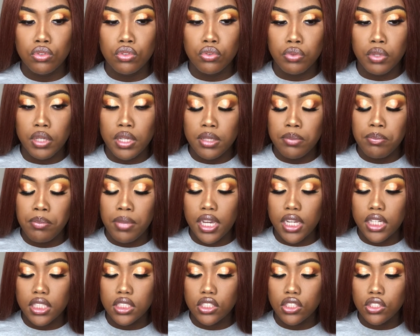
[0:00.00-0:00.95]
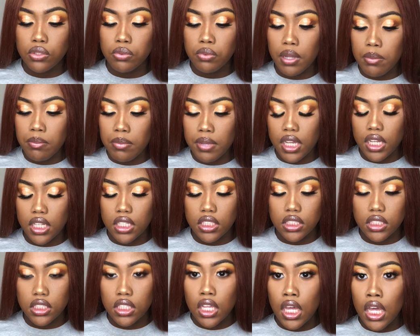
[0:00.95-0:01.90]
3 pairs of
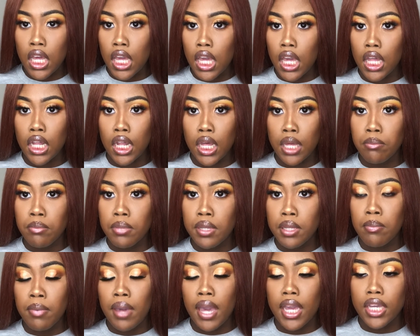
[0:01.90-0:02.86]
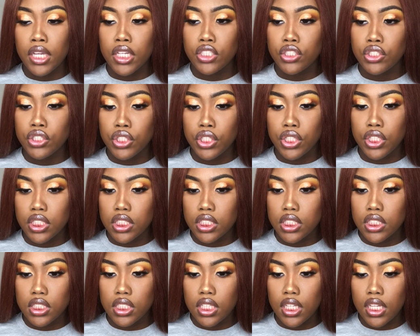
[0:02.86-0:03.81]
sweatpants and like big baggy
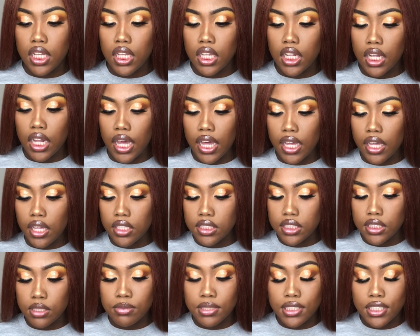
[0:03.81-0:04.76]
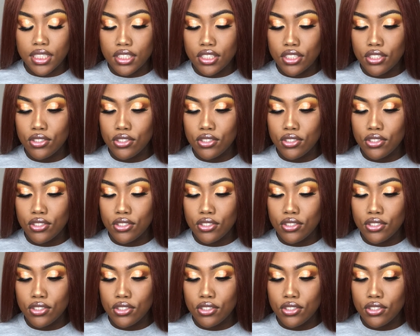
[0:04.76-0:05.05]
shirts and like some tennis